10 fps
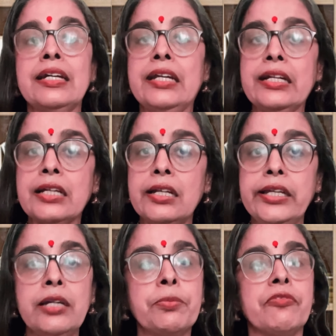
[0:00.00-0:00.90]
data
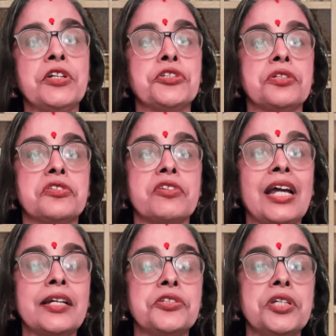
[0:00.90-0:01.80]
leak prevention
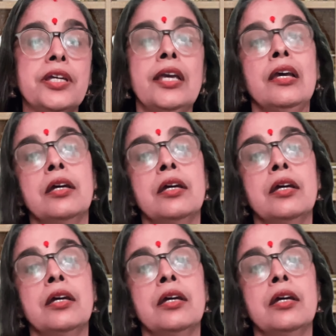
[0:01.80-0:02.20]
strategy,